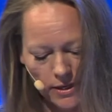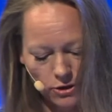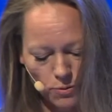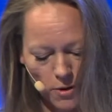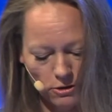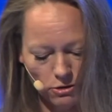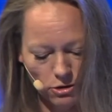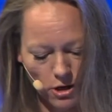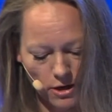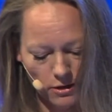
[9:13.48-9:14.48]
In a smart
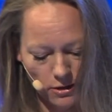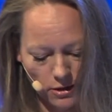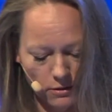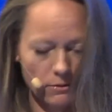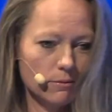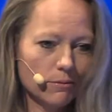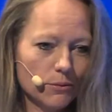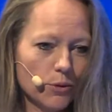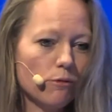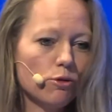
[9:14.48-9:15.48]
society,
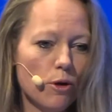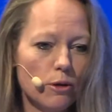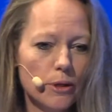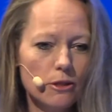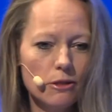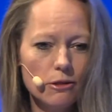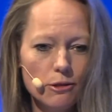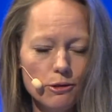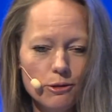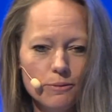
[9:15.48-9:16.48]
we have smart
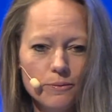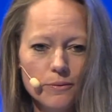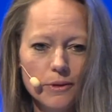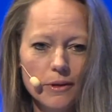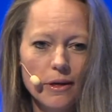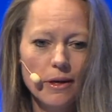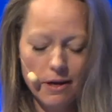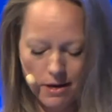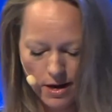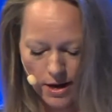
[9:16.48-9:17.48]
businesses,
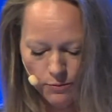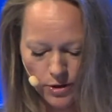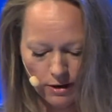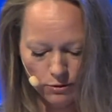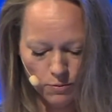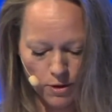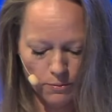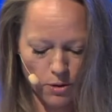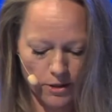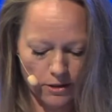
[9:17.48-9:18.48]
and we have
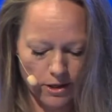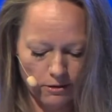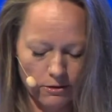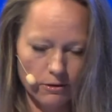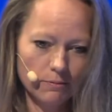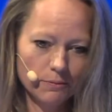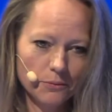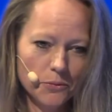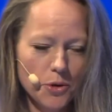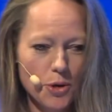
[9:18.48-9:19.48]
smart public sector.
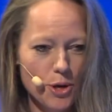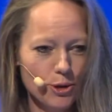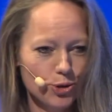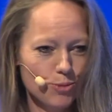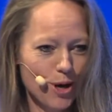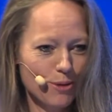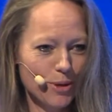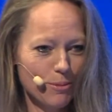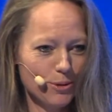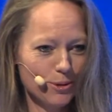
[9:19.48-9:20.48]

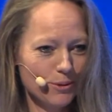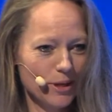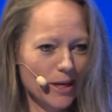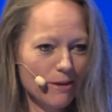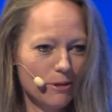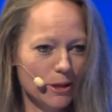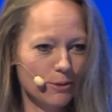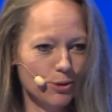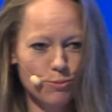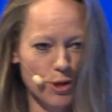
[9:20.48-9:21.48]
Smart people, they live
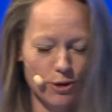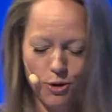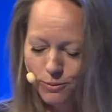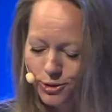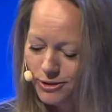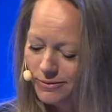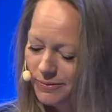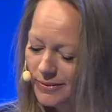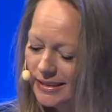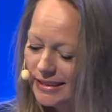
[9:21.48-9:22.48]
in smart homes,
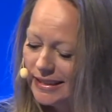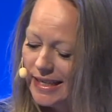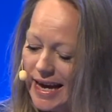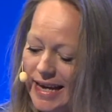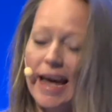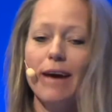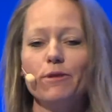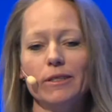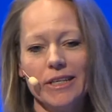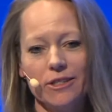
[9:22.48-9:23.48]
and
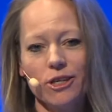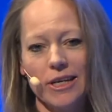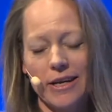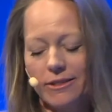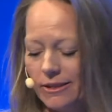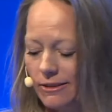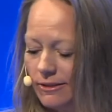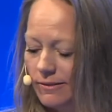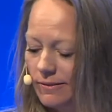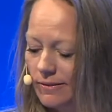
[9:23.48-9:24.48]
everything is
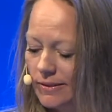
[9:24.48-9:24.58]
connected.